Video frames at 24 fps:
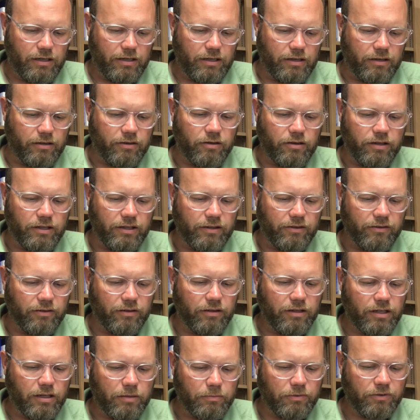And on his
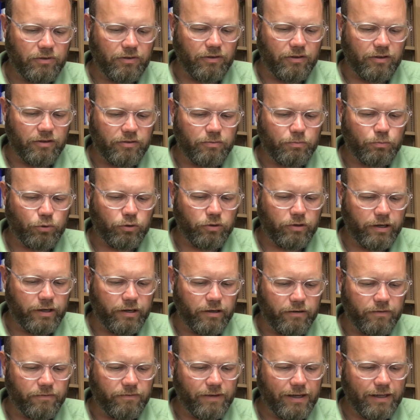lips, this
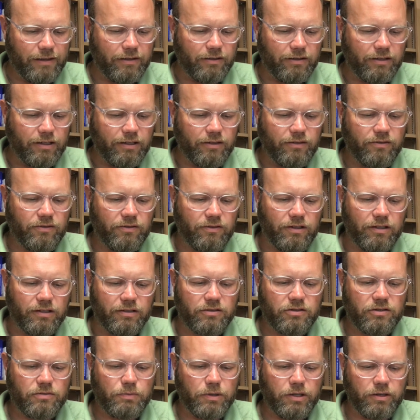prayer validates the
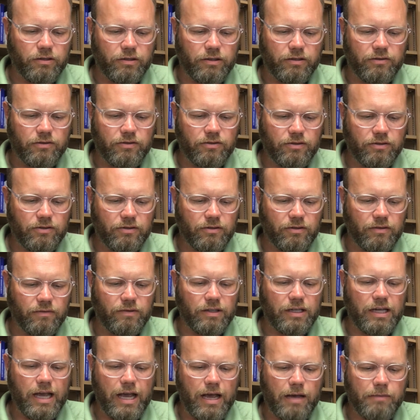experience of
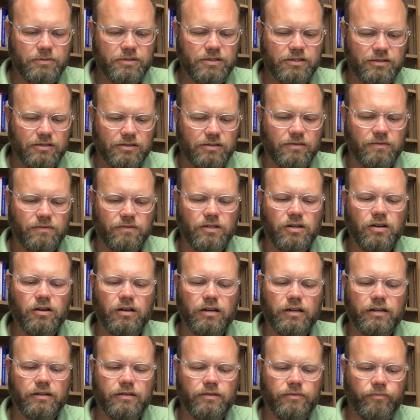the absence of
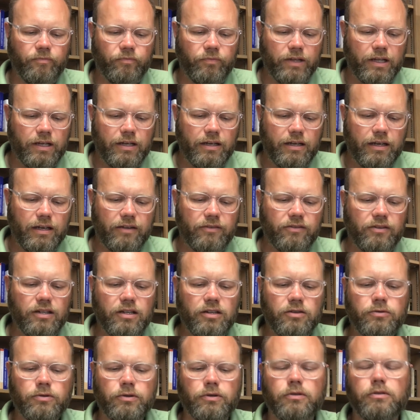God as
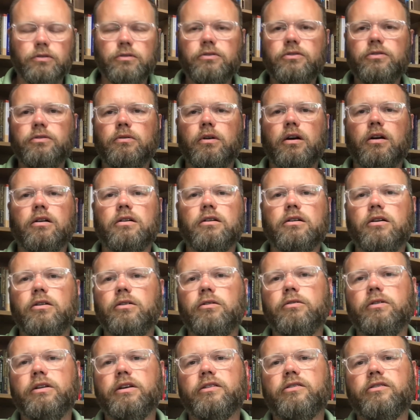integral to our
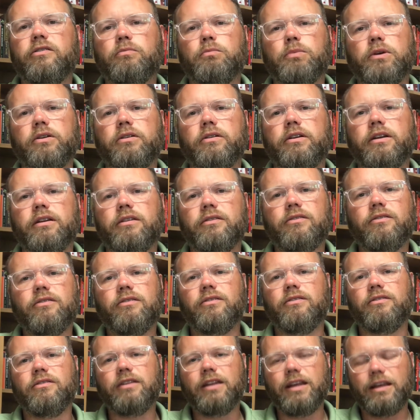own
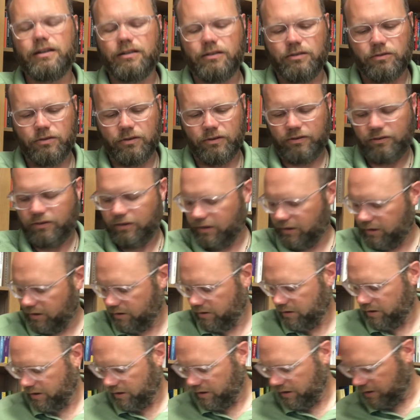experience. Isn't that interesting?
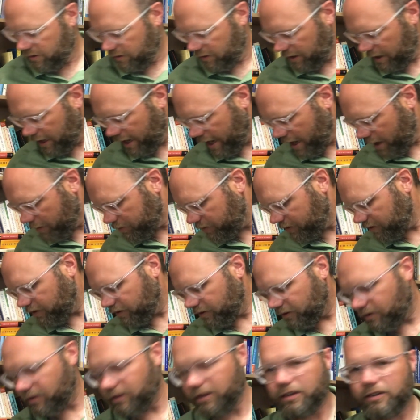The
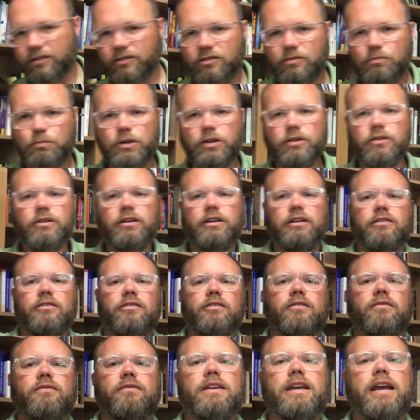absence, the
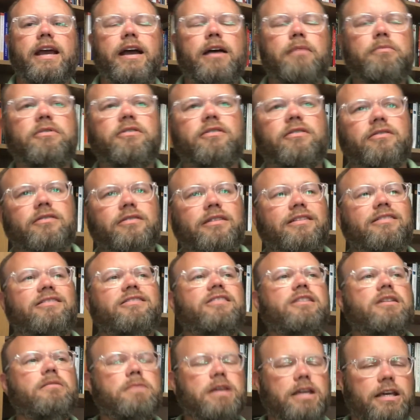experience of the absence, the
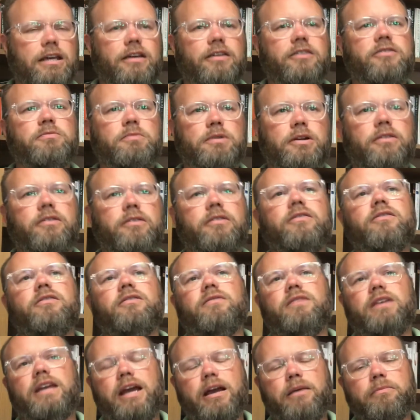seeming experience of
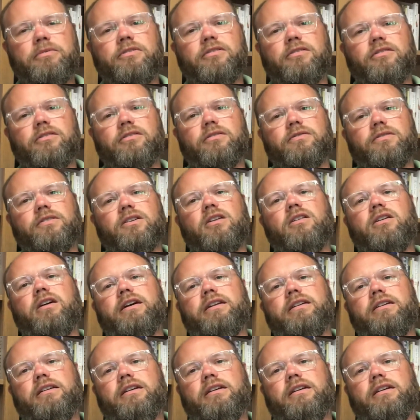the absence of God